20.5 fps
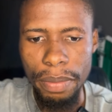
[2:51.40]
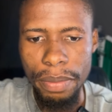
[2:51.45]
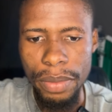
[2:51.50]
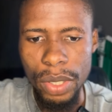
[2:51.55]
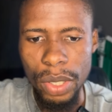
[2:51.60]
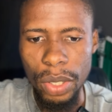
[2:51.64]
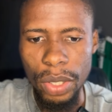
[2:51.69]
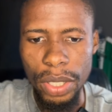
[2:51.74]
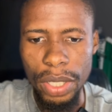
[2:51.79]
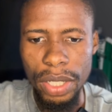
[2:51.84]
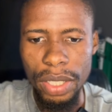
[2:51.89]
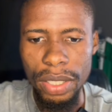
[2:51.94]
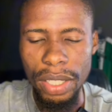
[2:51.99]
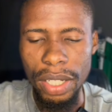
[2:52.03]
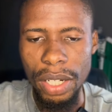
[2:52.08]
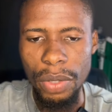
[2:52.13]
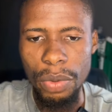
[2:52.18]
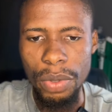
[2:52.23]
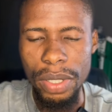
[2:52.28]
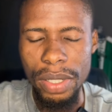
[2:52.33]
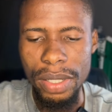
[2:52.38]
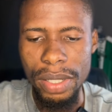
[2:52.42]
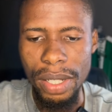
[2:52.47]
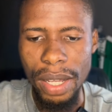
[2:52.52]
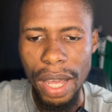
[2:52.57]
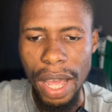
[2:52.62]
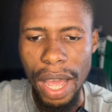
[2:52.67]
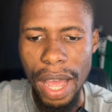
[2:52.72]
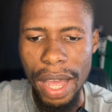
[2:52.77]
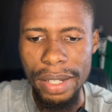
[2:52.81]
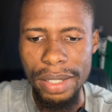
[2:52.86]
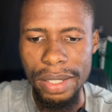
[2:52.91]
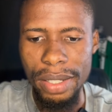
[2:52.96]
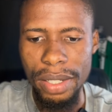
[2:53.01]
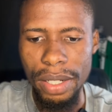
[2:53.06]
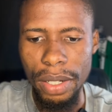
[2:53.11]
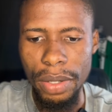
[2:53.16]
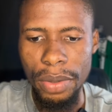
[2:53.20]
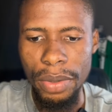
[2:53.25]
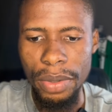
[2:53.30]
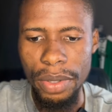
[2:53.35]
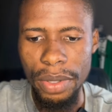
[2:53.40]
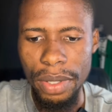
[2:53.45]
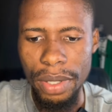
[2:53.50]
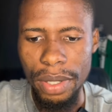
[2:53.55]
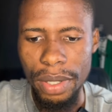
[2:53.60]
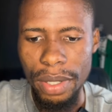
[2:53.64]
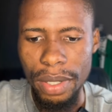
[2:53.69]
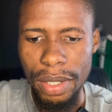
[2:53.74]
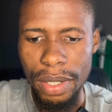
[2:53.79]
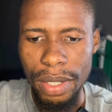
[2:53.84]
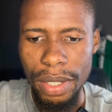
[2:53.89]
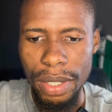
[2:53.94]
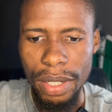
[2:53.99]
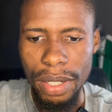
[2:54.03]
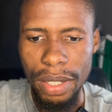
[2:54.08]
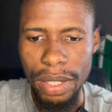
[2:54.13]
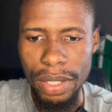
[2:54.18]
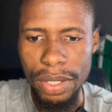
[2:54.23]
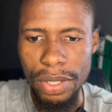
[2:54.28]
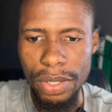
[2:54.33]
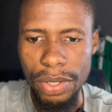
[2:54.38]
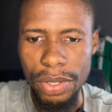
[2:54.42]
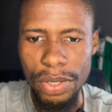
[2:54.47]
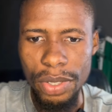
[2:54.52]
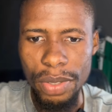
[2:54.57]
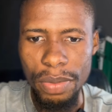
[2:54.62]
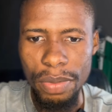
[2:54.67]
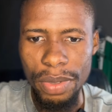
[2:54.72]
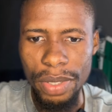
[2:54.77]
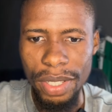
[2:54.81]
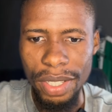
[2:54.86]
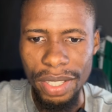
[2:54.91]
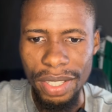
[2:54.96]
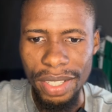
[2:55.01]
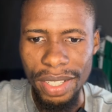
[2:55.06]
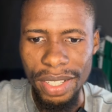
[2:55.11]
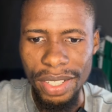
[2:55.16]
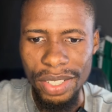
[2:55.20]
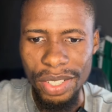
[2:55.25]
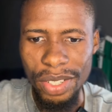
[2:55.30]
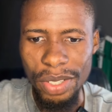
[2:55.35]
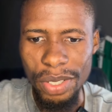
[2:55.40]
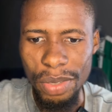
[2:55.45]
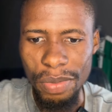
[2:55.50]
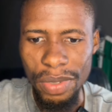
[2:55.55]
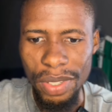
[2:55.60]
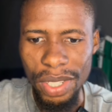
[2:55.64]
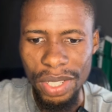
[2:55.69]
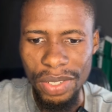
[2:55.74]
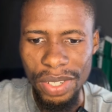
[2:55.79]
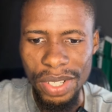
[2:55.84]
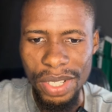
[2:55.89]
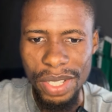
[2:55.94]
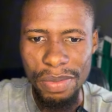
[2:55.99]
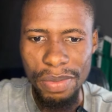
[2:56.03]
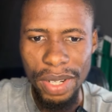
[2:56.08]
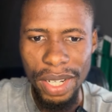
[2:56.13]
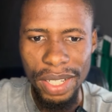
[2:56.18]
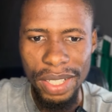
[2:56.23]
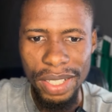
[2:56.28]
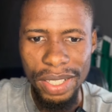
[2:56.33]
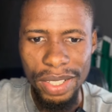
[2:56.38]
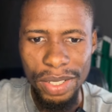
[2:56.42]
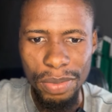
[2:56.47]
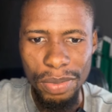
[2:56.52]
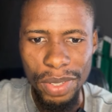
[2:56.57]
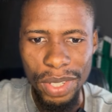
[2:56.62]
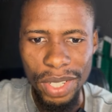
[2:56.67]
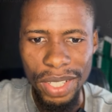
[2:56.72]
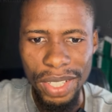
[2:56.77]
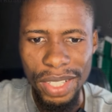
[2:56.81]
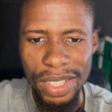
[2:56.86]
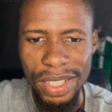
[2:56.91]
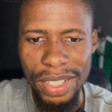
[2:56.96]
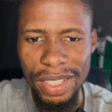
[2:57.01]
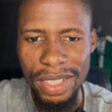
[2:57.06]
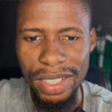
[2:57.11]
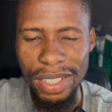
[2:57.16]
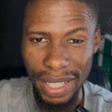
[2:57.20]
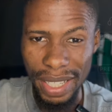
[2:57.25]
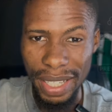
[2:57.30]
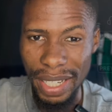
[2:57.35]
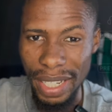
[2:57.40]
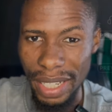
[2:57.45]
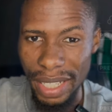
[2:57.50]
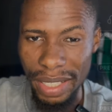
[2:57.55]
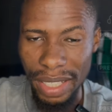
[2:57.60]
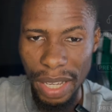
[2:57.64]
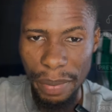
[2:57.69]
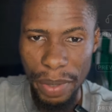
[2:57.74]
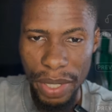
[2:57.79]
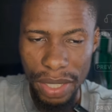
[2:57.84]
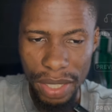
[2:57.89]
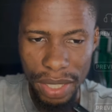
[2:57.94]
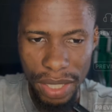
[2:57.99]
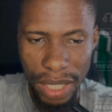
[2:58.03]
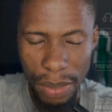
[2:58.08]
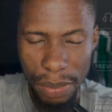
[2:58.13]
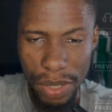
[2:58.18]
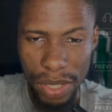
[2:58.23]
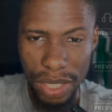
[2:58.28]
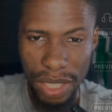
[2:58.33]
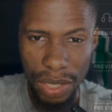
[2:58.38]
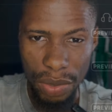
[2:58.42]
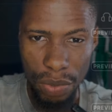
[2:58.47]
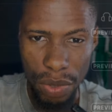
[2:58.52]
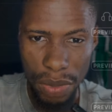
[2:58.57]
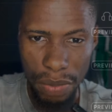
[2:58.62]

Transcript: slugging it out with Arsenal. It's going to be a crazy match, to be honest. Again, anytime, any day, I'm sticking